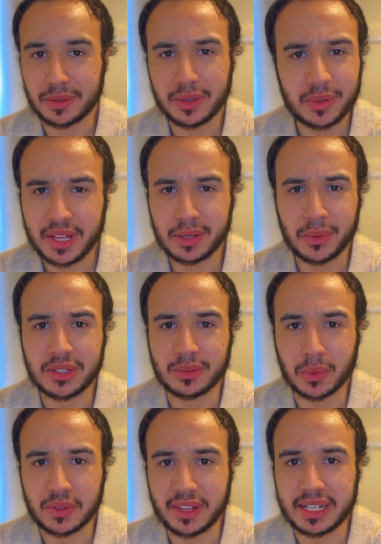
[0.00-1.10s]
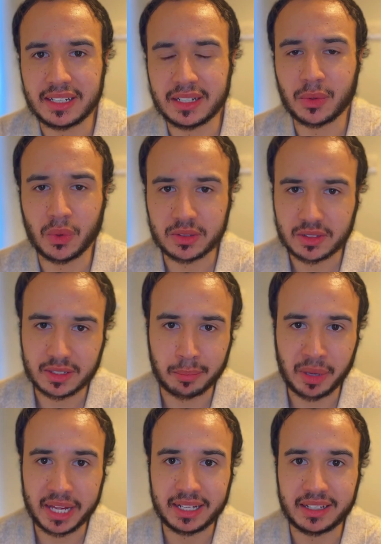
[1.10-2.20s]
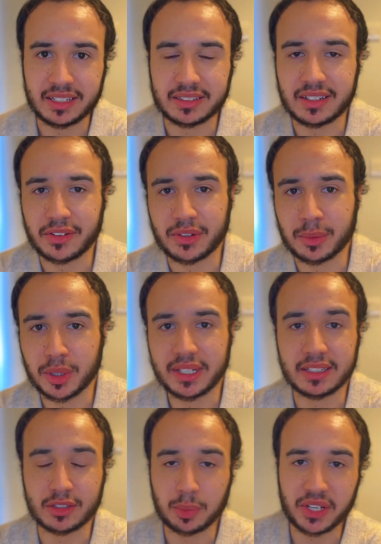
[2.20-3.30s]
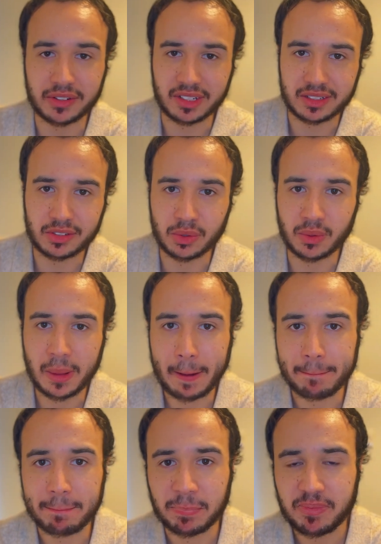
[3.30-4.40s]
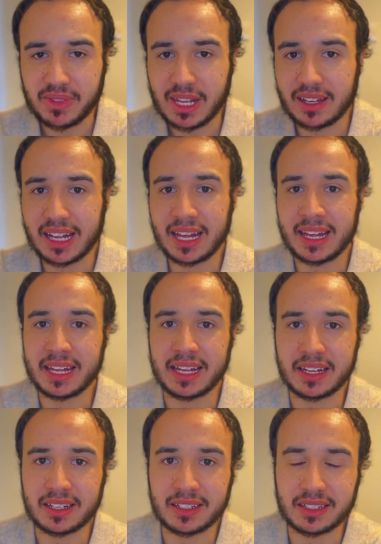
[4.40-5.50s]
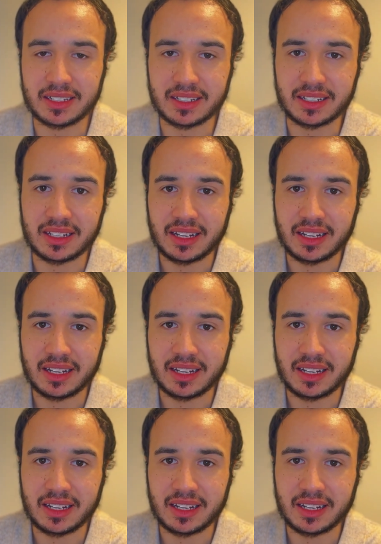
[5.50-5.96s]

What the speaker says: What they didn't want to pay this extra money, especially to a